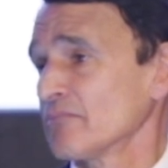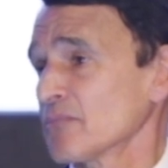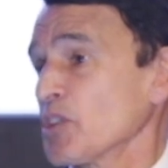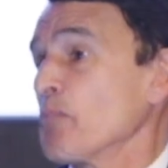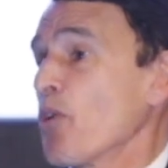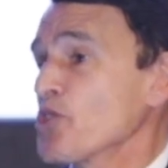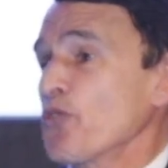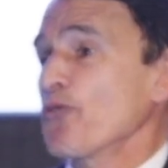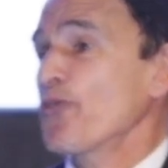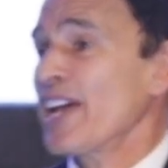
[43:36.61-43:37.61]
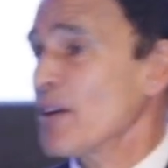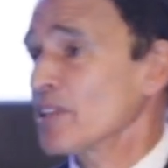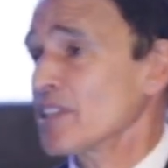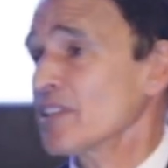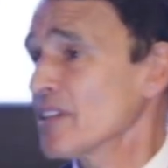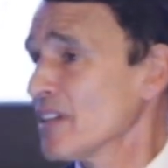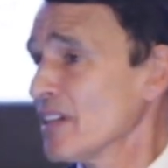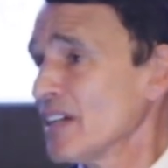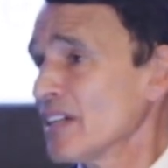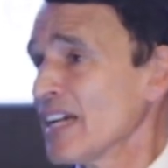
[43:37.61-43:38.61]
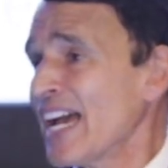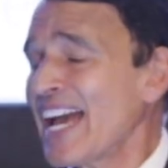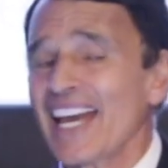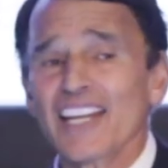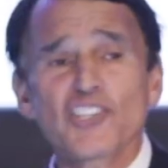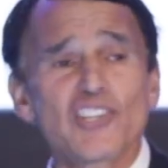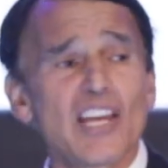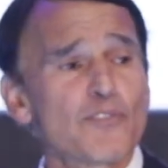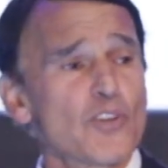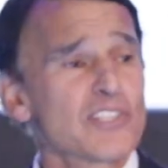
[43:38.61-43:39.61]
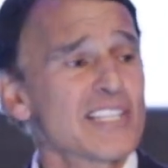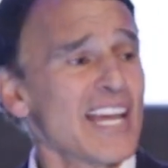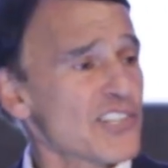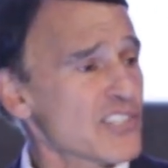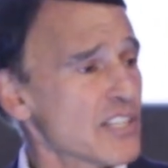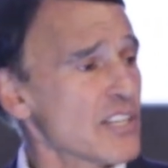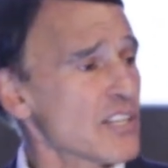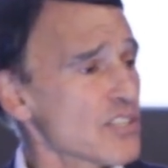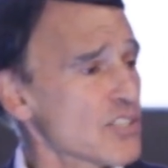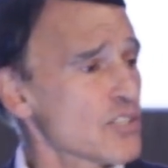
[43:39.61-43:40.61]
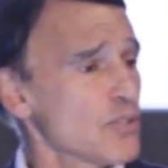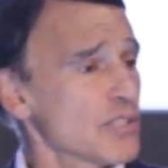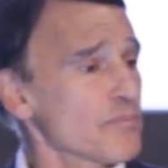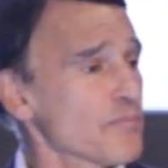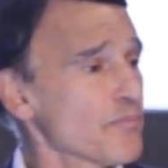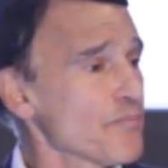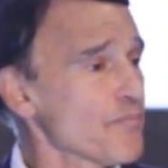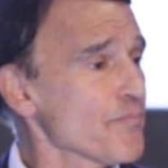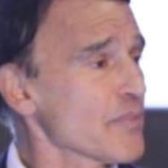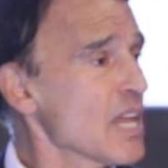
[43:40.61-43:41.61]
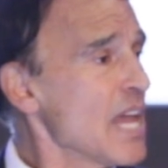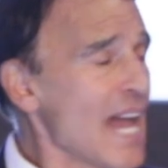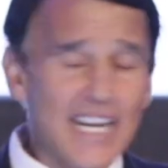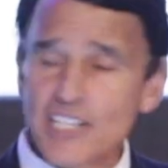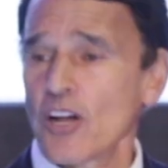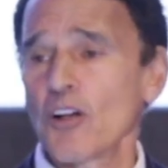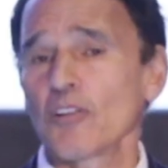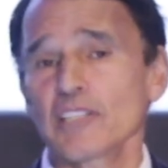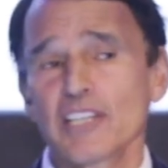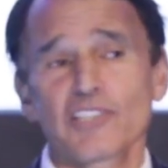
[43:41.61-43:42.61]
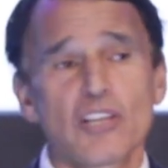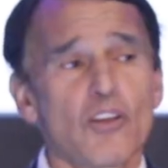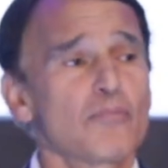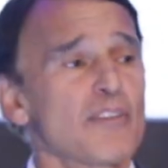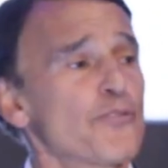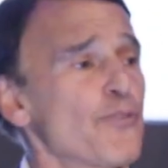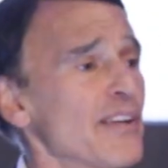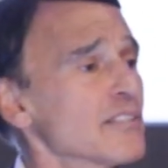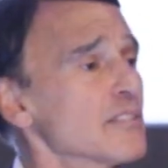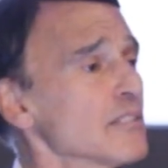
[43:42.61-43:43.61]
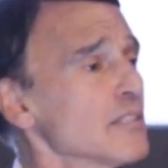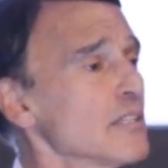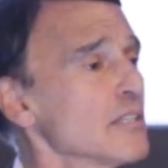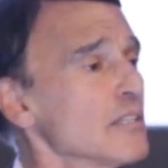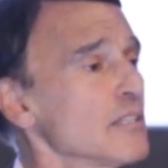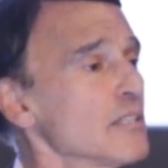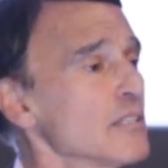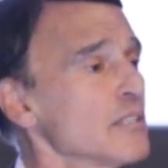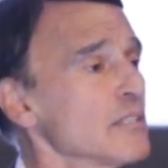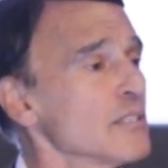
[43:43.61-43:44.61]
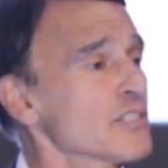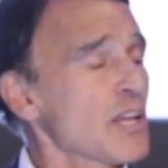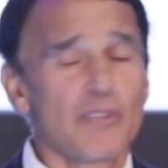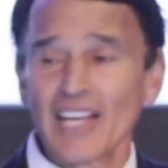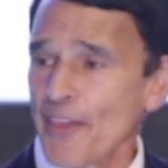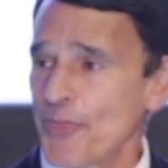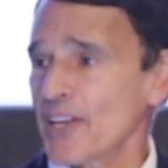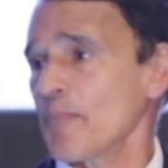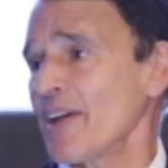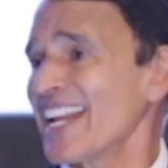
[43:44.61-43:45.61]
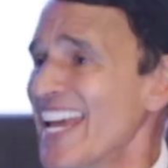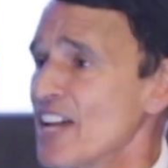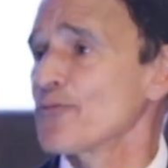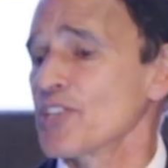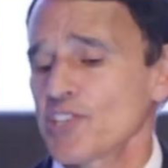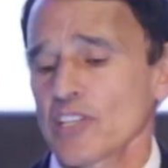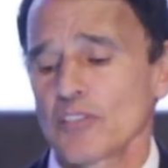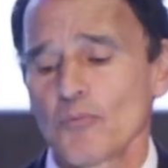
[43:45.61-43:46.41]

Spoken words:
support your family. How did you have the audacity to do it? And he told my friend something I think about every single